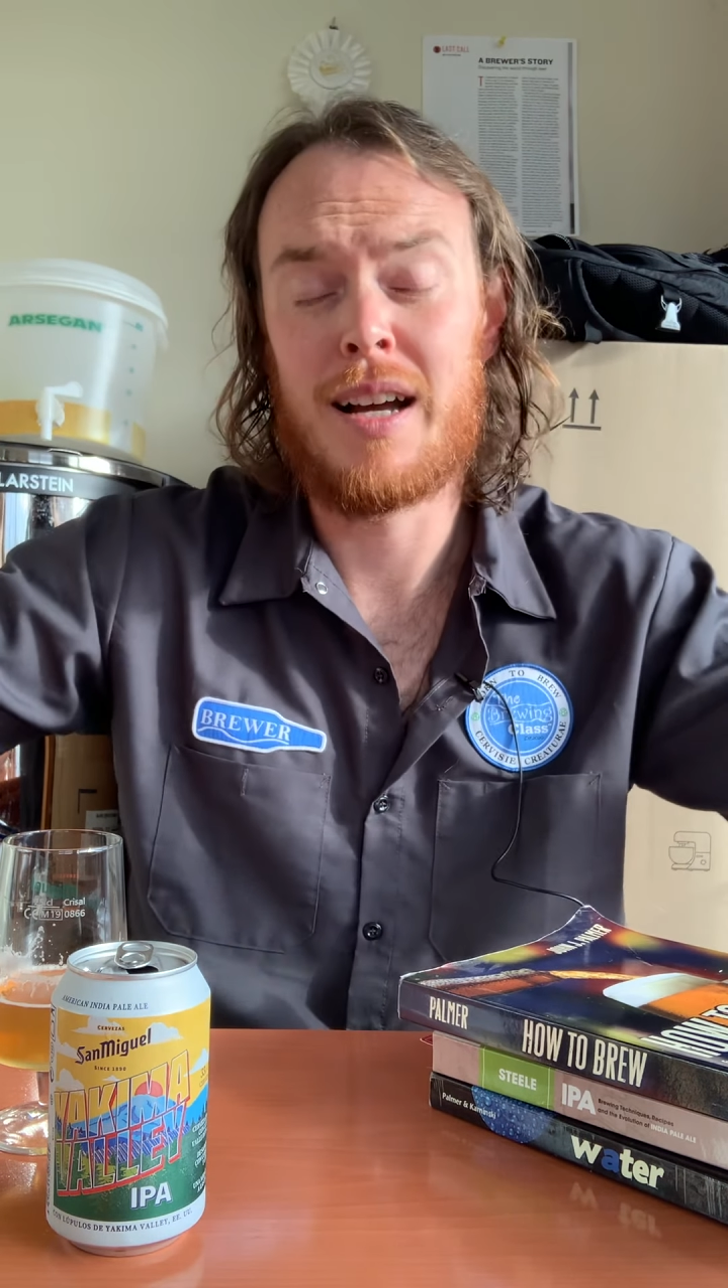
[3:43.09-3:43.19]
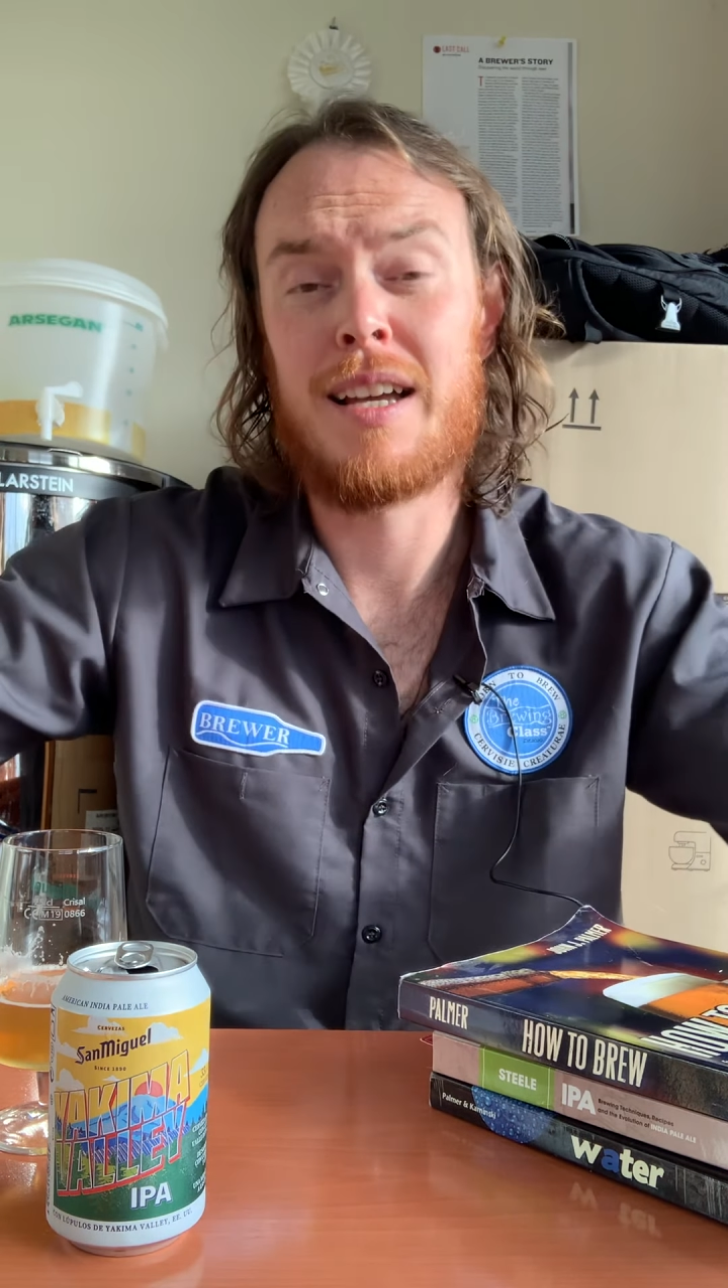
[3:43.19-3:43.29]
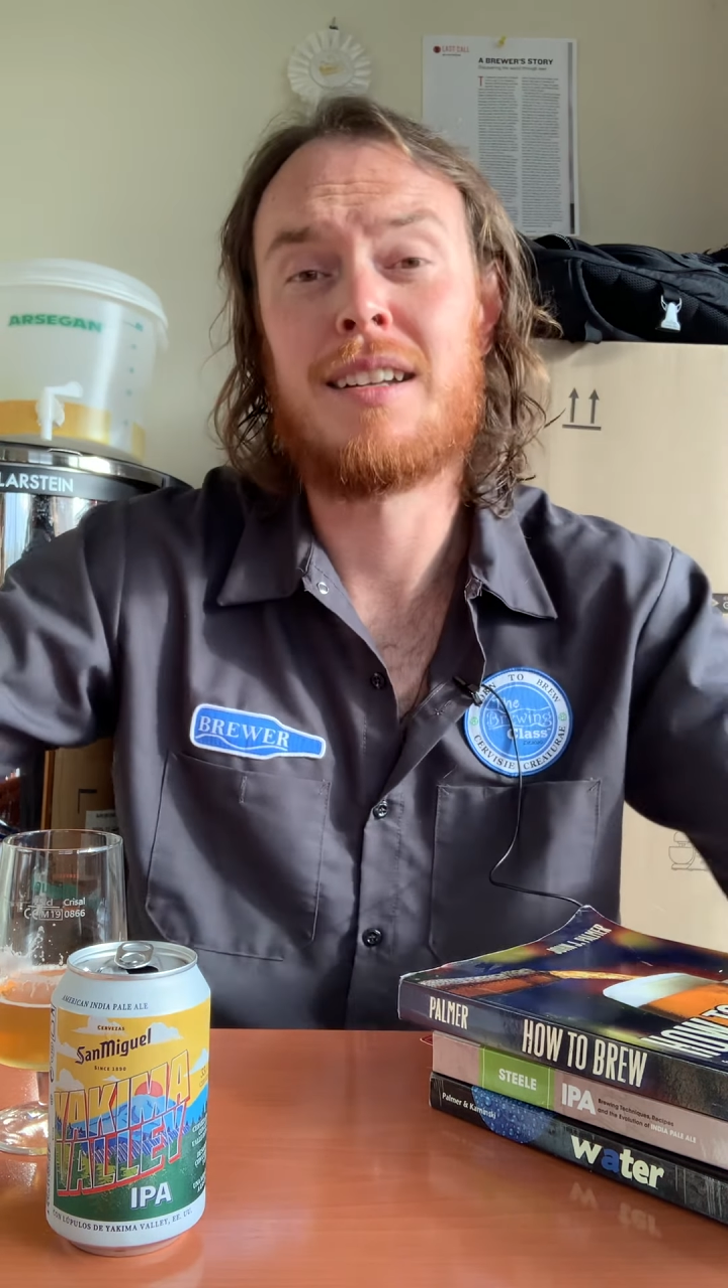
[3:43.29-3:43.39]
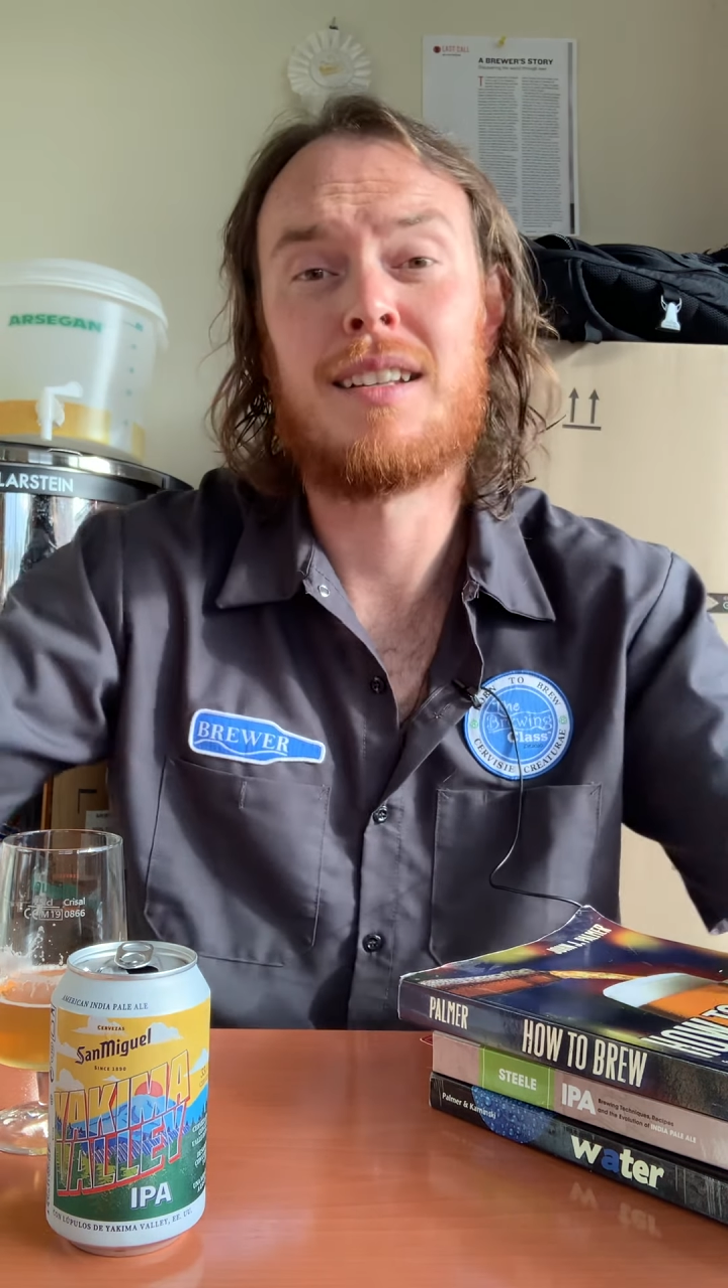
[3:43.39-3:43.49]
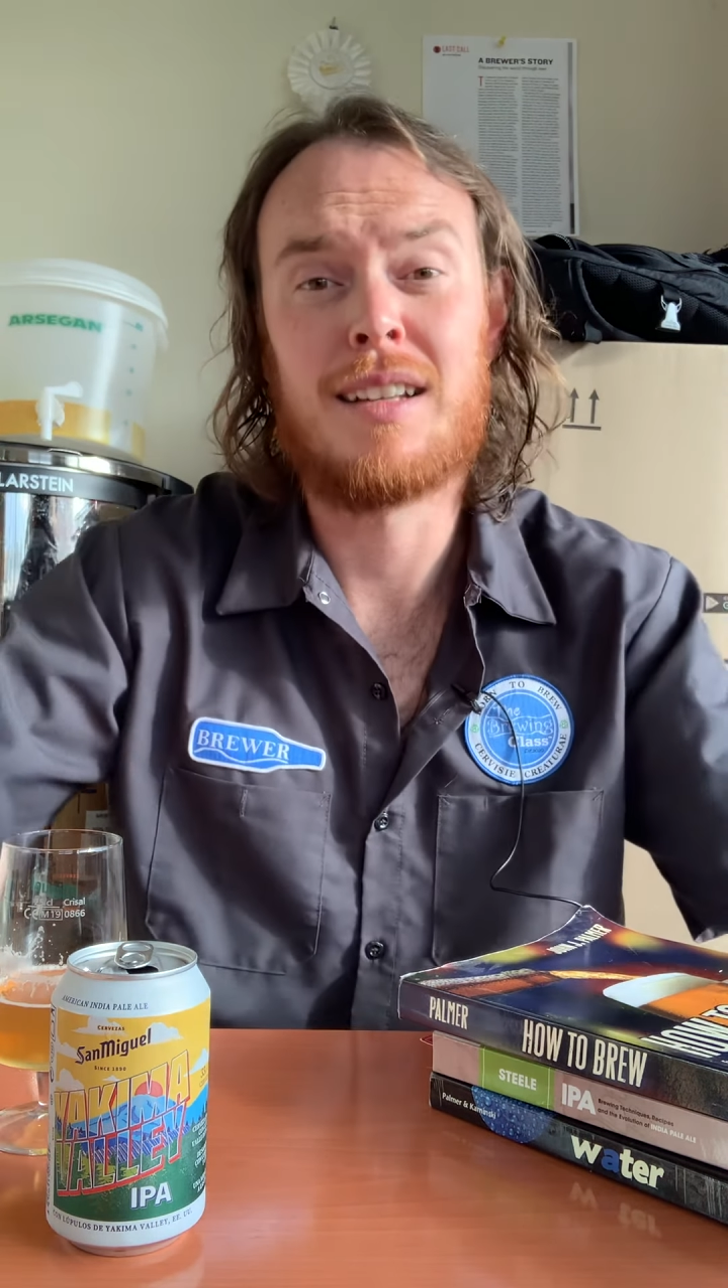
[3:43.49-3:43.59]

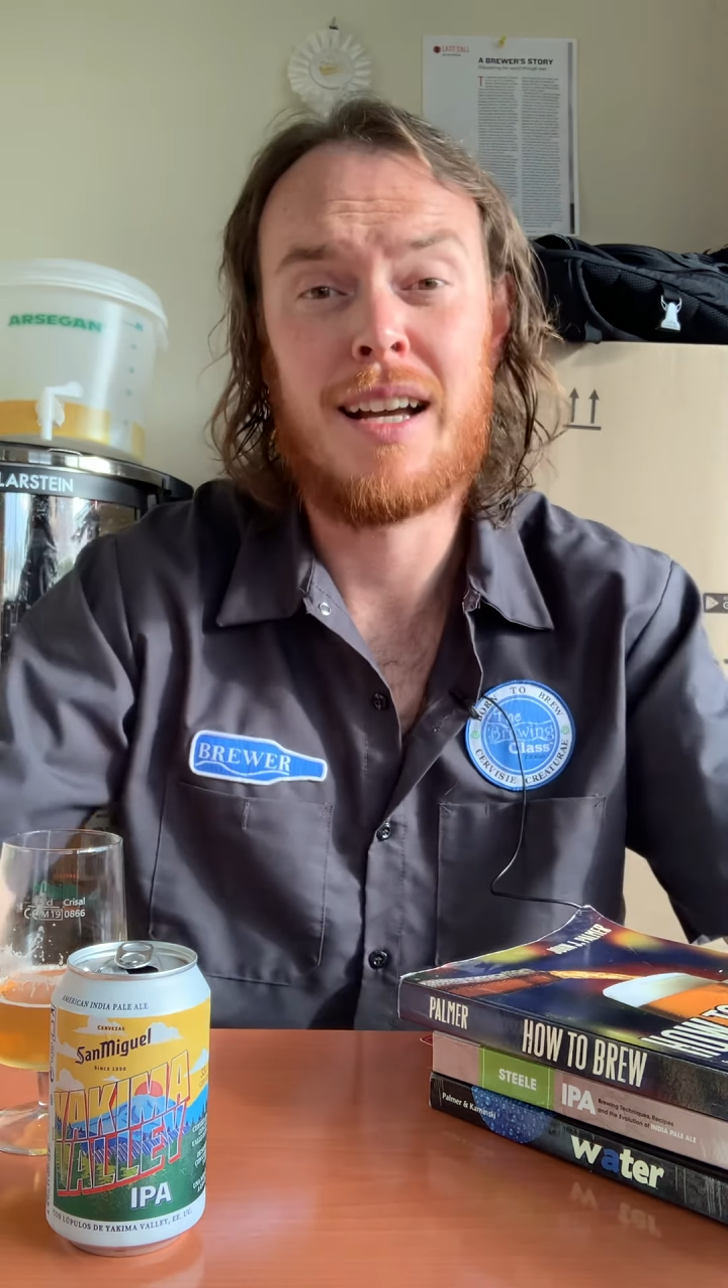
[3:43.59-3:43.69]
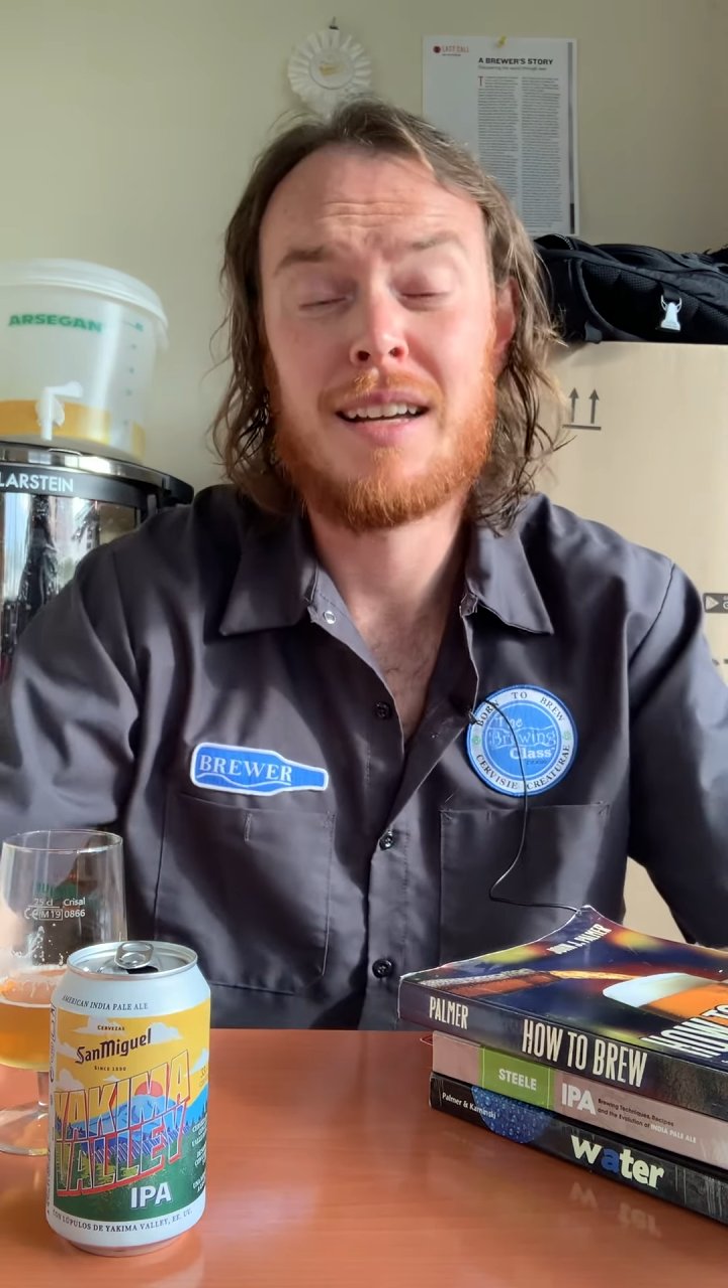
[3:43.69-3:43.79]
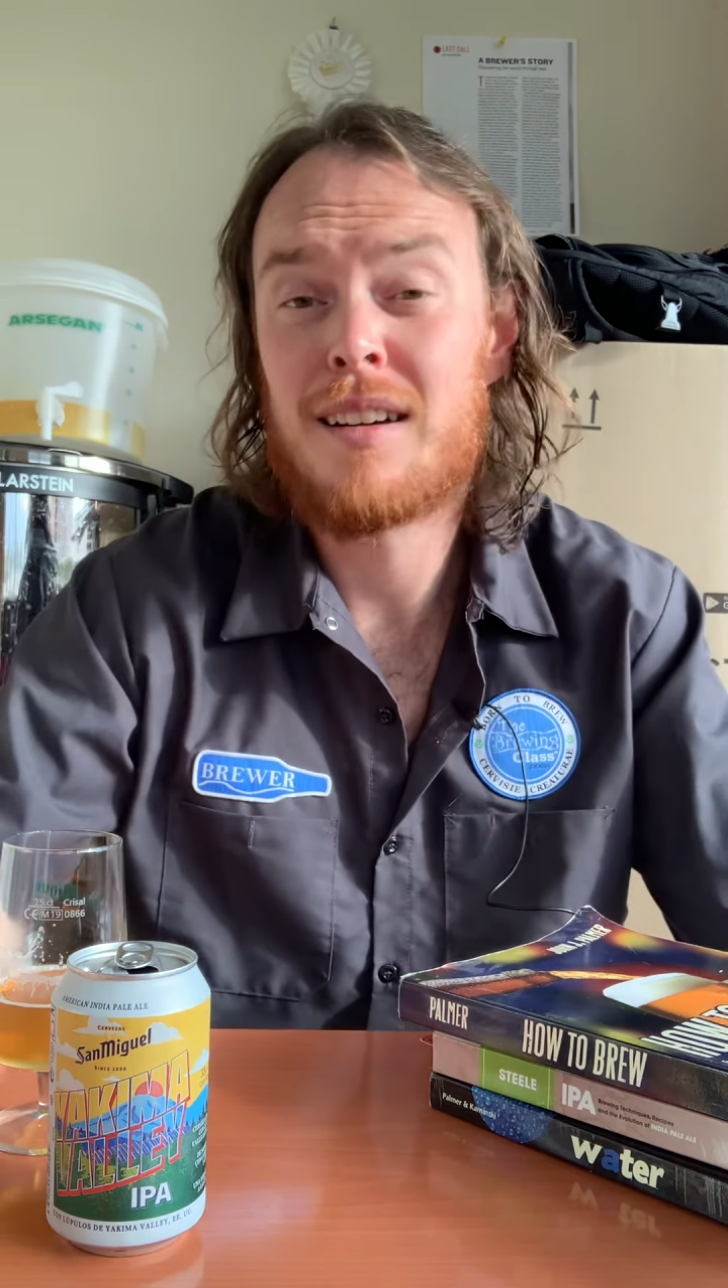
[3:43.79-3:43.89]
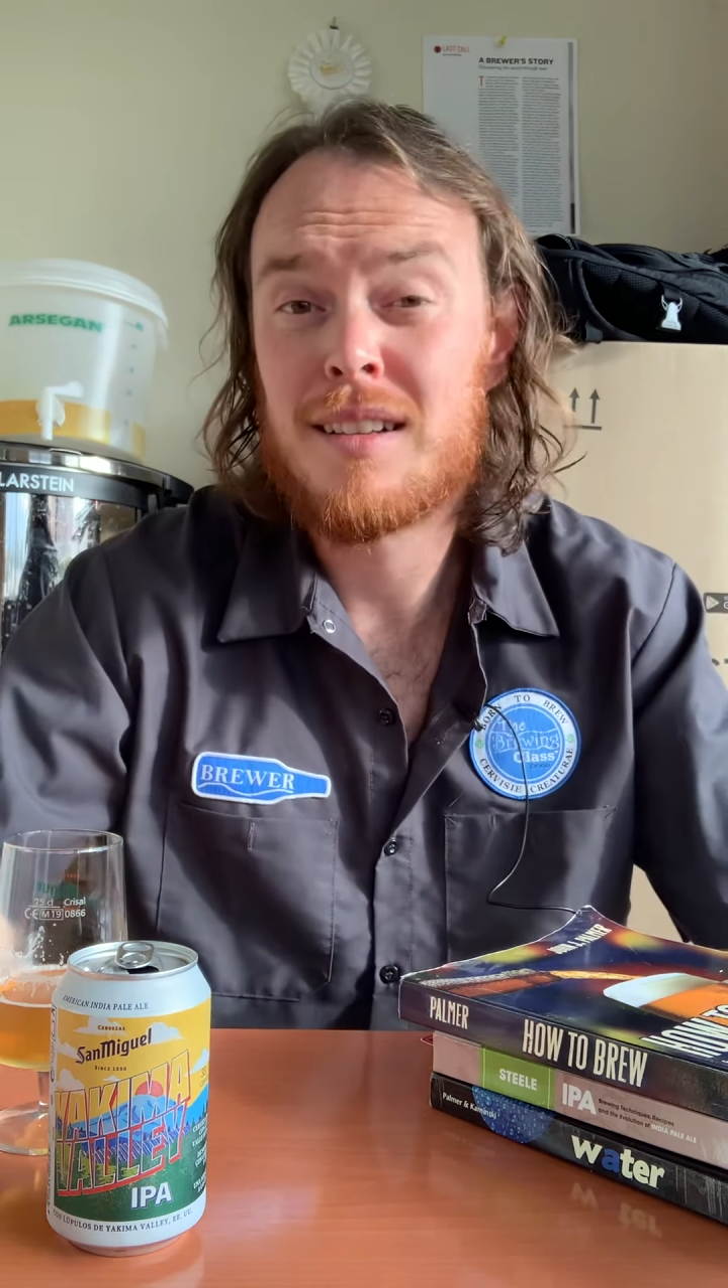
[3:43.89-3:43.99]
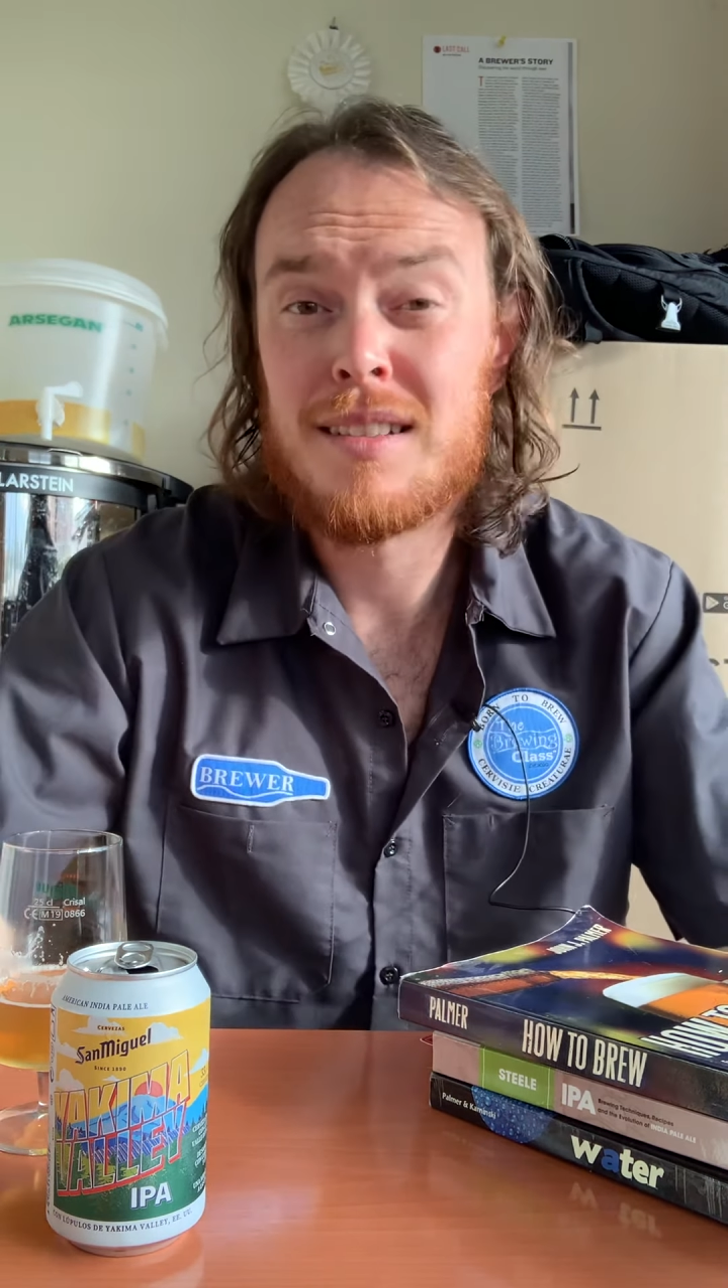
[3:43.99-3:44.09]

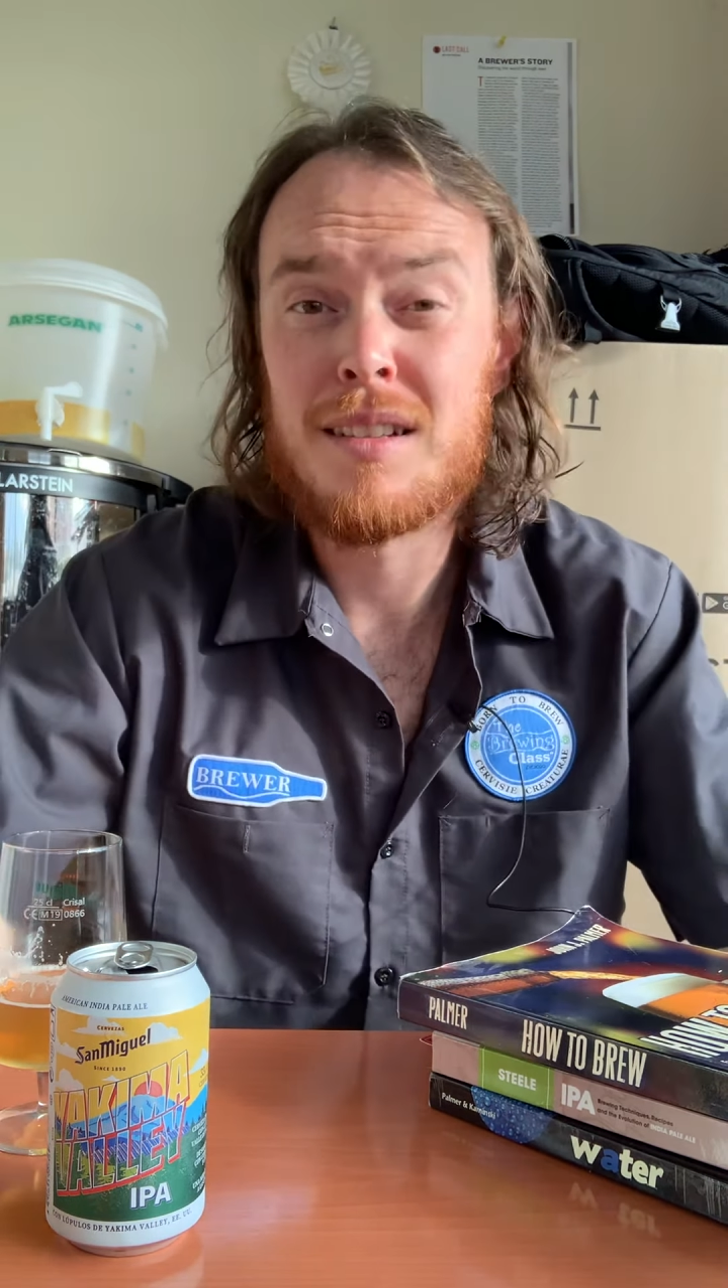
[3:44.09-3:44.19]
ions